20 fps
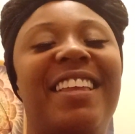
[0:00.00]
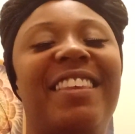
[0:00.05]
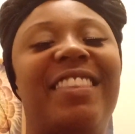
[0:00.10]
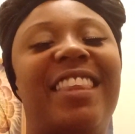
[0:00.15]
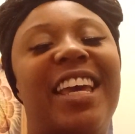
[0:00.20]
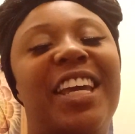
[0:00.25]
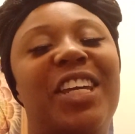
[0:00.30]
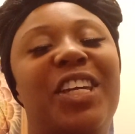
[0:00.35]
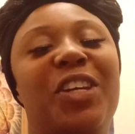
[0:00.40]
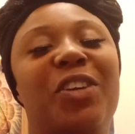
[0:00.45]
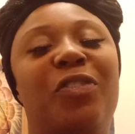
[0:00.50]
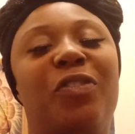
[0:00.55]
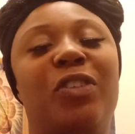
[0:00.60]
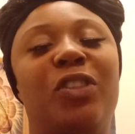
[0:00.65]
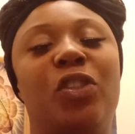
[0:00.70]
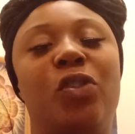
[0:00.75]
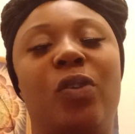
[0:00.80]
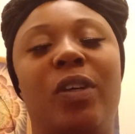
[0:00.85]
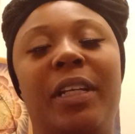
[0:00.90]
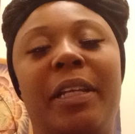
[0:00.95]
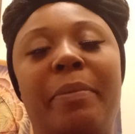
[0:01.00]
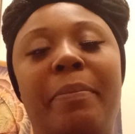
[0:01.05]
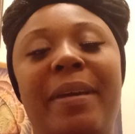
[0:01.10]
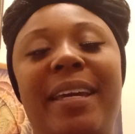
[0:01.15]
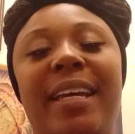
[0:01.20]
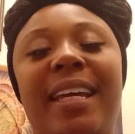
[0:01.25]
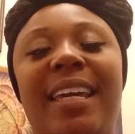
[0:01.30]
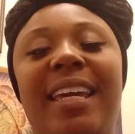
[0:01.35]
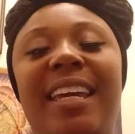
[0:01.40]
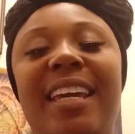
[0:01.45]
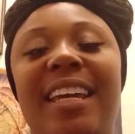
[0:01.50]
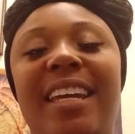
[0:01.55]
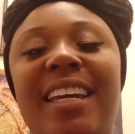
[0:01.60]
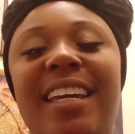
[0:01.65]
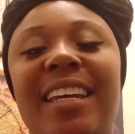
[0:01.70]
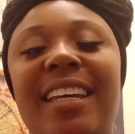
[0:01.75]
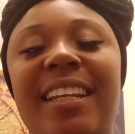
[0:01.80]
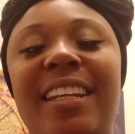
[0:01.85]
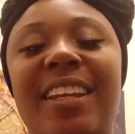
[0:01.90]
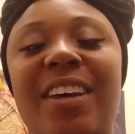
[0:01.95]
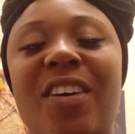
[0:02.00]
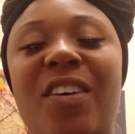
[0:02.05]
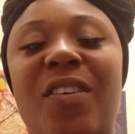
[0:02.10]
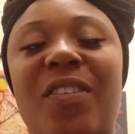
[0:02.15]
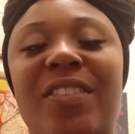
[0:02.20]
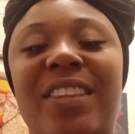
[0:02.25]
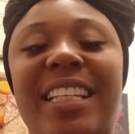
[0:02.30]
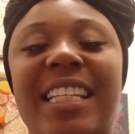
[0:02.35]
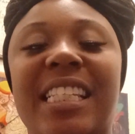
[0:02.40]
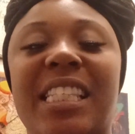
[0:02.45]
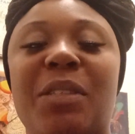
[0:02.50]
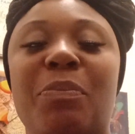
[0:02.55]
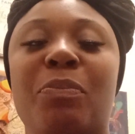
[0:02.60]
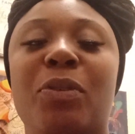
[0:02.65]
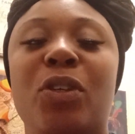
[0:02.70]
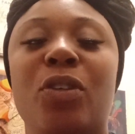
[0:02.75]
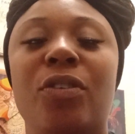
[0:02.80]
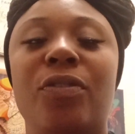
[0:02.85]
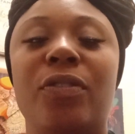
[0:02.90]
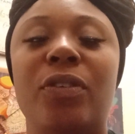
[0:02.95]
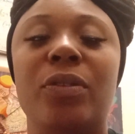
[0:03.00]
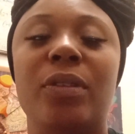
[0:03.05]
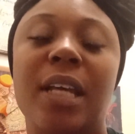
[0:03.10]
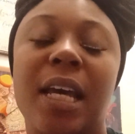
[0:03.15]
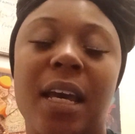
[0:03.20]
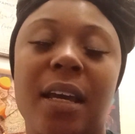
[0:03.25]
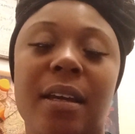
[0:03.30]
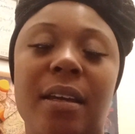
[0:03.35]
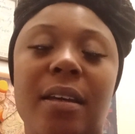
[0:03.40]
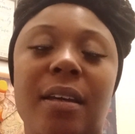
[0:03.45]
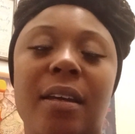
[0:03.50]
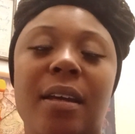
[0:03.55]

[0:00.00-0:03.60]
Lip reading: Thank you for joining me again on this beautiful day.